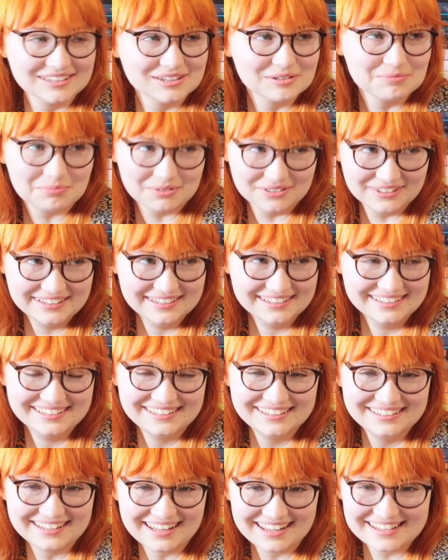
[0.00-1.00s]
good point.
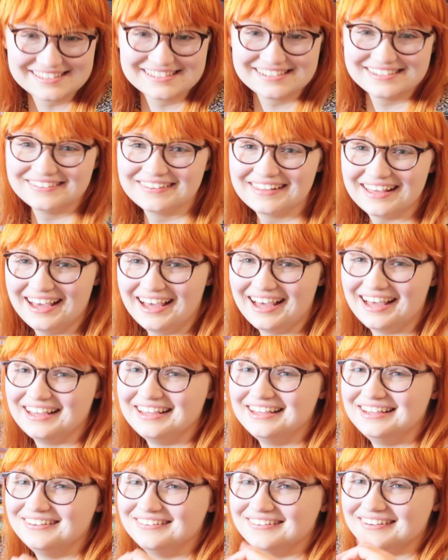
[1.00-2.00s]
let's do that.
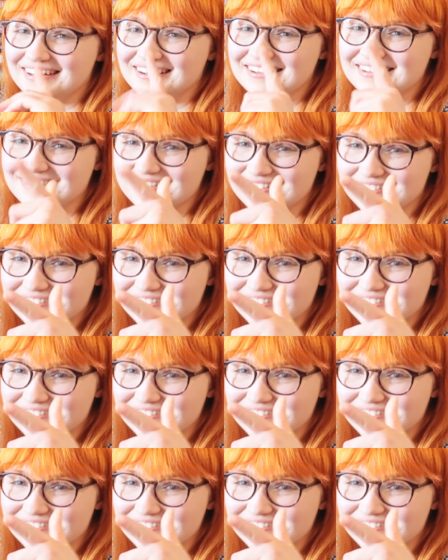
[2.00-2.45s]
We're gonna do